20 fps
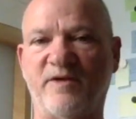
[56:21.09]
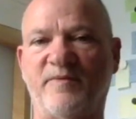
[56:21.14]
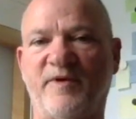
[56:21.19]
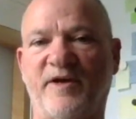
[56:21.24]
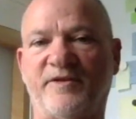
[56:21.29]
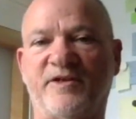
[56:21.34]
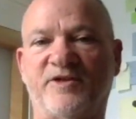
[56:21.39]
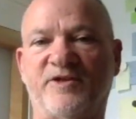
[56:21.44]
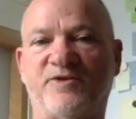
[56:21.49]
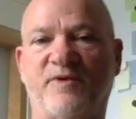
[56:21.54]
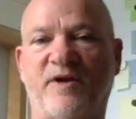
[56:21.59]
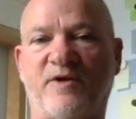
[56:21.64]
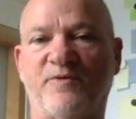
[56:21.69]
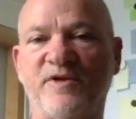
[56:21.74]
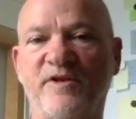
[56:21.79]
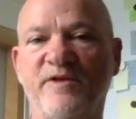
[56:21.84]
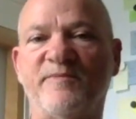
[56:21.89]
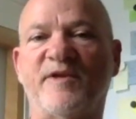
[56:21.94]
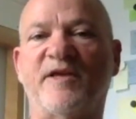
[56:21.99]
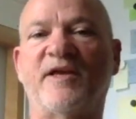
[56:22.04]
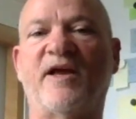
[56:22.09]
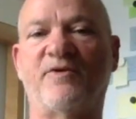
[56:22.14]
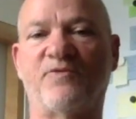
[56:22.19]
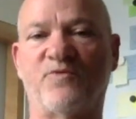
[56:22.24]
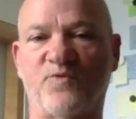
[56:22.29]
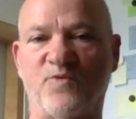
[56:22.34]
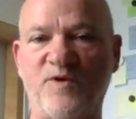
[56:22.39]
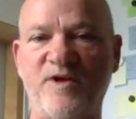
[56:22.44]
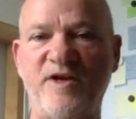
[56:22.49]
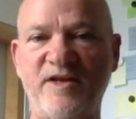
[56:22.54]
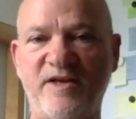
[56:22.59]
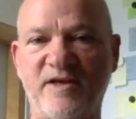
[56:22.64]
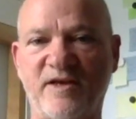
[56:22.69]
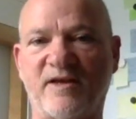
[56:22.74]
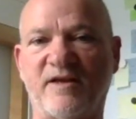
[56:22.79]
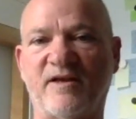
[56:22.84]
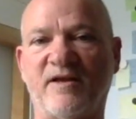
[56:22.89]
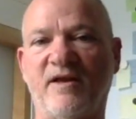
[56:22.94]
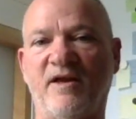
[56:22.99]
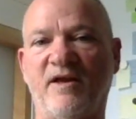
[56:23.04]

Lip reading: about this, when I really began reading